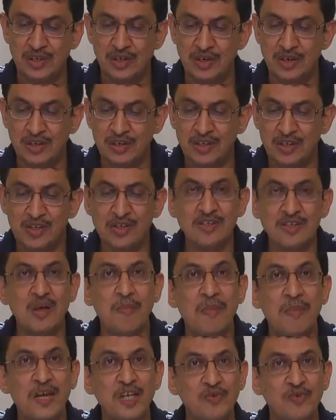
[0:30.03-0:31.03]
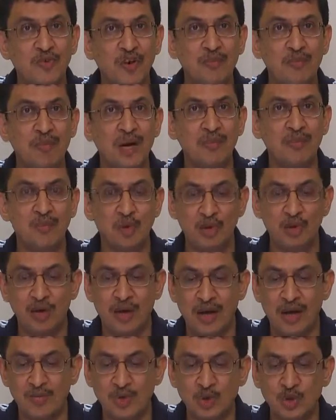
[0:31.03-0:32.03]
This is the page from my book.
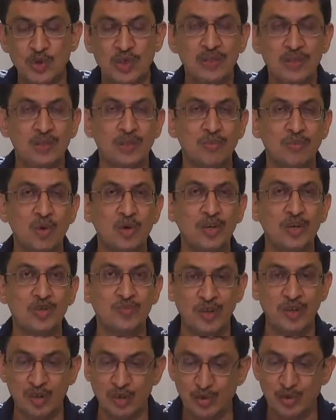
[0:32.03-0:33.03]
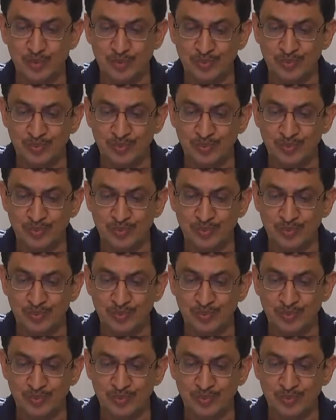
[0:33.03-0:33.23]
I'm sure the book is with you.